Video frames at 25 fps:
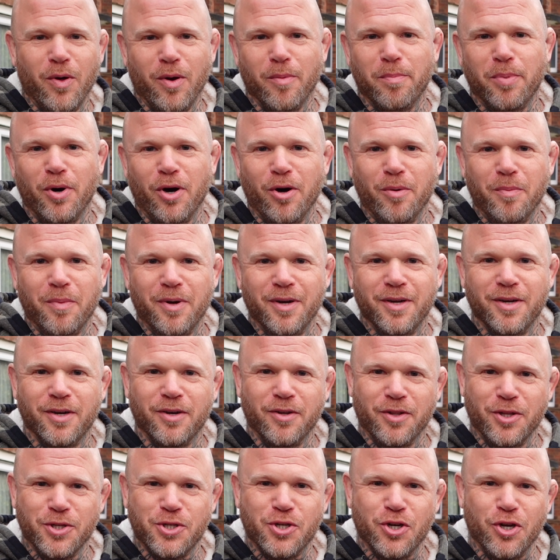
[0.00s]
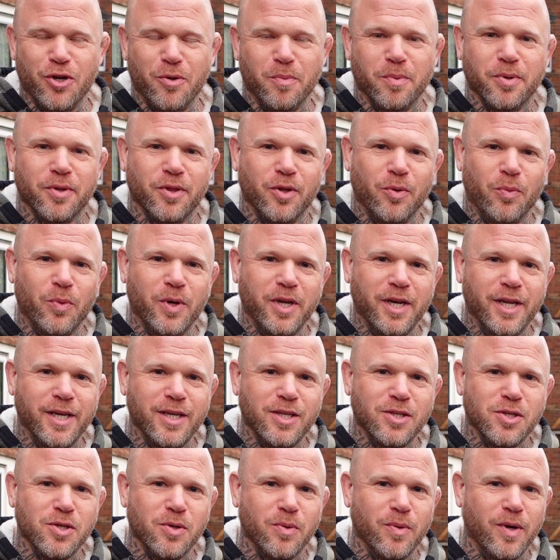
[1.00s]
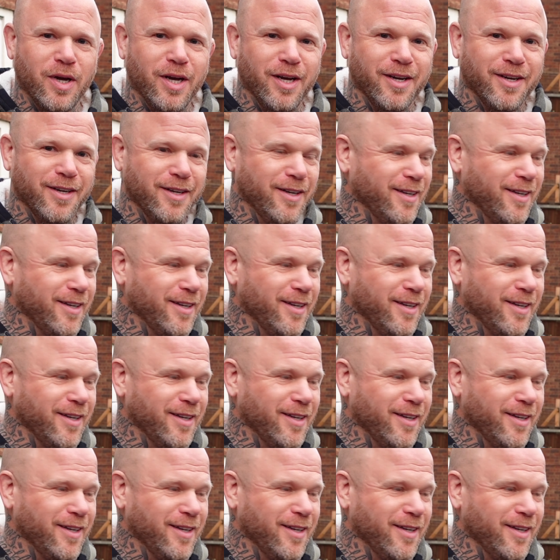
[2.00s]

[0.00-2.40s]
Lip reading: at the bottom of the tube that we need to,